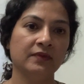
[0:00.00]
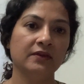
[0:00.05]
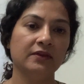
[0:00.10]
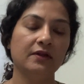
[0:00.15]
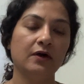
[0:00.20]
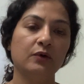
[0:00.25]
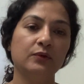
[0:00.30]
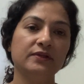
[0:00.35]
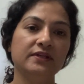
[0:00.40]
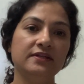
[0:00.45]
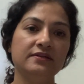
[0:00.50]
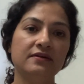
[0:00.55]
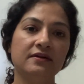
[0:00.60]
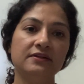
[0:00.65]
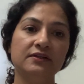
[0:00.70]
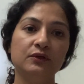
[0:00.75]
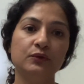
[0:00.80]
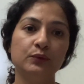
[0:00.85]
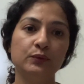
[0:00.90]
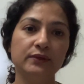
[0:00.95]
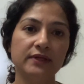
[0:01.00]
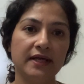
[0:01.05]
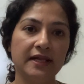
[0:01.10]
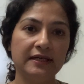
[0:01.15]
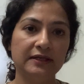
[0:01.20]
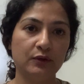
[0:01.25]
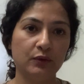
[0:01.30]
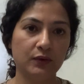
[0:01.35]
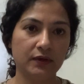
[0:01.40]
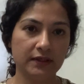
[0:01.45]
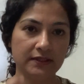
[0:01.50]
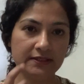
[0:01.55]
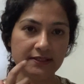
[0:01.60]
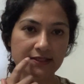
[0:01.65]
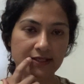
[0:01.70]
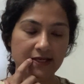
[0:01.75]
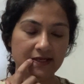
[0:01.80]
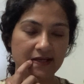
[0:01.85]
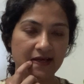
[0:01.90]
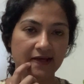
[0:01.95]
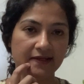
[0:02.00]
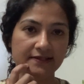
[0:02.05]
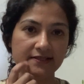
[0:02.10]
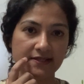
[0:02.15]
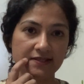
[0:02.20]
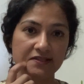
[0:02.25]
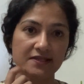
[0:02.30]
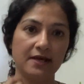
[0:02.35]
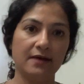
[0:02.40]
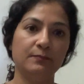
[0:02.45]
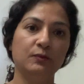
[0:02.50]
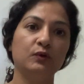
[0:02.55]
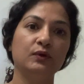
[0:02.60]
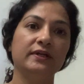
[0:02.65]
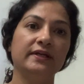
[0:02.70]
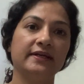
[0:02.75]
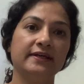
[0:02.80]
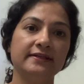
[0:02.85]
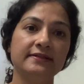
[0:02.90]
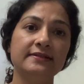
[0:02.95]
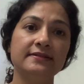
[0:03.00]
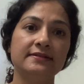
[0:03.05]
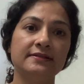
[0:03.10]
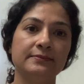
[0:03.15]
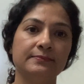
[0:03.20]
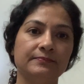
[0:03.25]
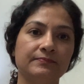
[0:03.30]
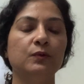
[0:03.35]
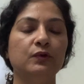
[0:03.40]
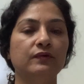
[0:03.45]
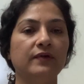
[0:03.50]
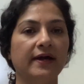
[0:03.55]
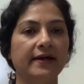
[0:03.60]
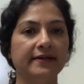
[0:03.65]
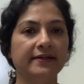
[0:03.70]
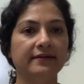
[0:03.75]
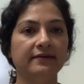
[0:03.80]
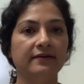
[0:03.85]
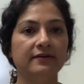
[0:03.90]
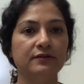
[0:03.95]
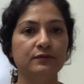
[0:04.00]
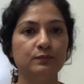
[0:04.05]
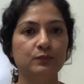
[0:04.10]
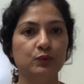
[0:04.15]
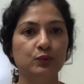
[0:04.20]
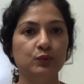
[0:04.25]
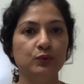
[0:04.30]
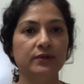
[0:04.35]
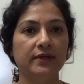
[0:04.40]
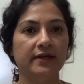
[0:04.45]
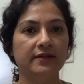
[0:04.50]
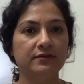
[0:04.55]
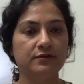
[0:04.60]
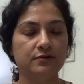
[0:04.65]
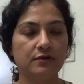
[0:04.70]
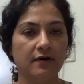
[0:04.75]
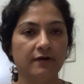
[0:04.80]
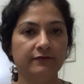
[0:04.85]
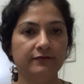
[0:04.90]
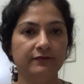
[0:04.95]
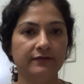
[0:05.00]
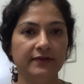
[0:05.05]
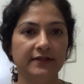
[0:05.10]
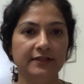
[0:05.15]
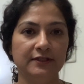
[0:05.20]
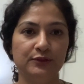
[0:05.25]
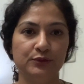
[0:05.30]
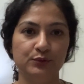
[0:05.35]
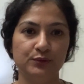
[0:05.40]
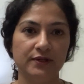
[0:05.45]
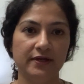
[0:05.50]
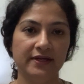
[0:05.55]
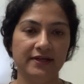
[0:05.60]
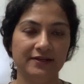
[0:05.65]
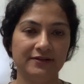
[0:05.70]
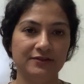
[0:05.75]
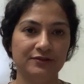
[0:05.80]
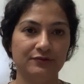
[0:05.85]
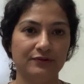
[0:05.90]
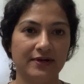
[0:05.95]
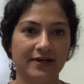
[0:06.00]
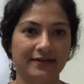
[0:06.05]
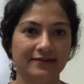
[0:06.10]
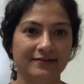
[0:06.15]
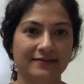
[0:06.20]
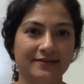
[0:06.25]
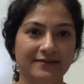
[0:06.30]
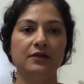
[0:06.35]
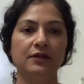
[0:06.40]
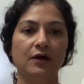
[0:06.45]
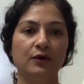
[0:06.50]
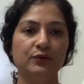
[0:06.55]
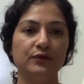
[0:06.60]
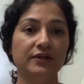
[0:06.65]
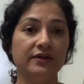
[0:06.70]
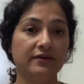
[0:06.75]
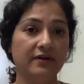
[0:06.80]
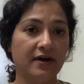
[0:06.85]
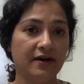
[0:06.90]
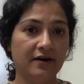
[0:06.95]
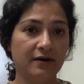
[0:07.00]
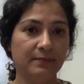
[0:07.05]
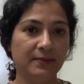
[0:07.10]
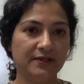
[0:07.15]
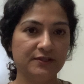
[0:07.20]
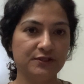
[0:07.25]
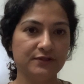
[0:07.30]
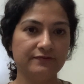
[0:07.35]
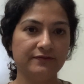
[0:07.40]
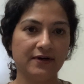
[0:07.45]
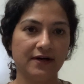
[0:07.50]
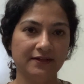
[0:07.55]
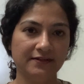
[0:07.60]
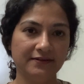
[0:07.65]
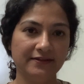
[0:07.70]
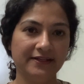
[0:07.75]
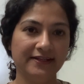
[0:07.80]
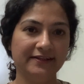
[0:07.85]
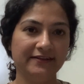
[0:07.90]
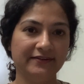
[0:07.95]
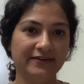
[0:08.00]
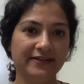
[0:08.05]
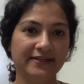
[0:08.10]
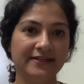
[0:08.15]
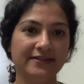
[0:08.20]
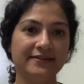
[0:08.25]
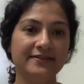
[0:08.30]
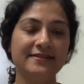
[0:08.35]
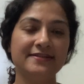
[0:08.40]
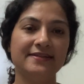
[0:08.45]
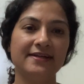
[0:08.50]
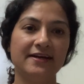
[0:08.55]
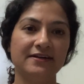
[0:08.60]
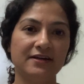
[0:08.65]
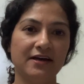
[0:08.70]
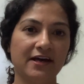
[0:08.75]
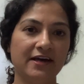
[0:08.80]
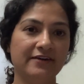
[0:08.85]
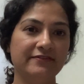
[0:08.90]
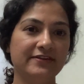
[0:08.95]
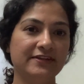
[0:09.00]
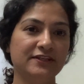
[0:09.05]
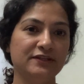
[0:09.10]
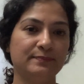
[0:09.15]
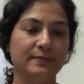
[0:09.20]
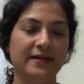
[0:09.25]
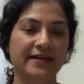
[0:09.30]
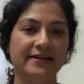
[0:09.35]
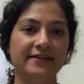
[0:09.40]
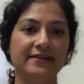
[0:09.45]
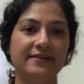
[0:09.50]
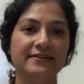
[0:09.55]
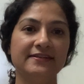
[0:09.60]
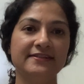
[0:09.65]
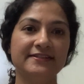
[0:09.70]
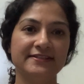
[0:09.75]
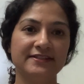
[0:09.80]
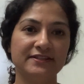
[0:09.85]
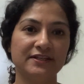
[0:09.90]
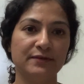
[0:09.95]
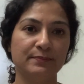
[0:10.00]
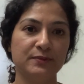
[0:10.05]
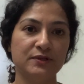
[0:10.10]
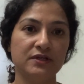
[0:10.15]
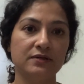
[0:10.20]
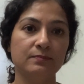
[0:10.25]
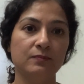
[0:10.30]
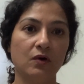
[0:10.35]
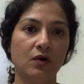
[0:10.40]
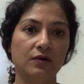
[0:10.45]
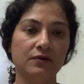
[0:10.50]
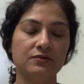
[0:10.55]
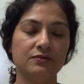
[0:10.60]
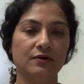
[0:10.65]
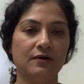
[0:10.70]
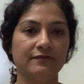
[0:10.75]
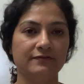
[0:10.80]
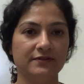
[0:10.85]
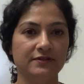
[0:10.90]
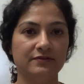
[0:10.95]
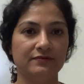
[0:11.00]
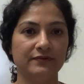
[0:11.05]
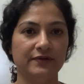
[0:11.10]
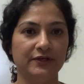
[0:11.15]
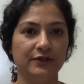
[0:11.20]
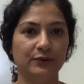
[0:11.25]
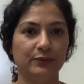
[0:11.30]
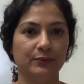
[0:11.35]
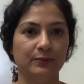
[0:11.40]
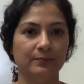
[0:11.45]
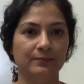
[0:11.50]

Now these are the good alcohols that act as emollients, providing a smooth and soft feel to the hair strands. Now there are a bunch of other ingredients that I have explained in the description box of this video.